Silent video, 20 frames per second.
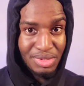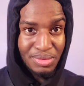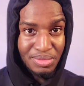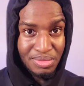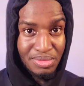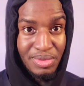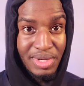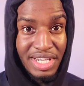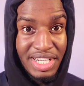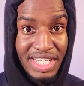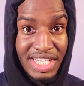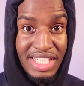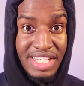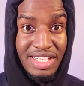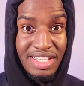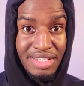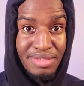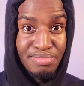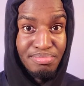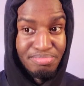when
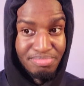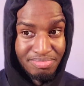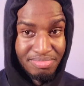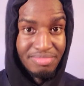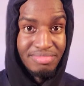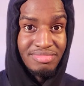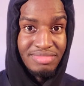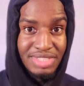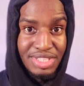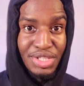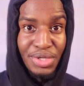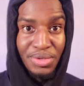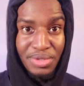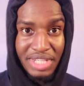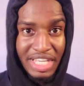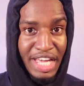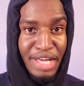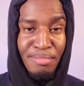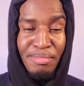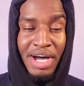he, you know,
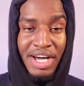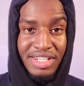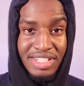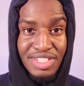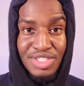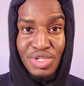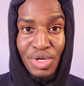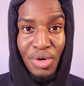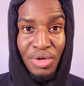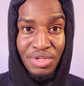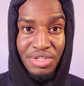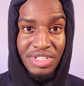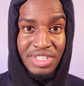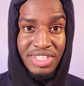came out and told her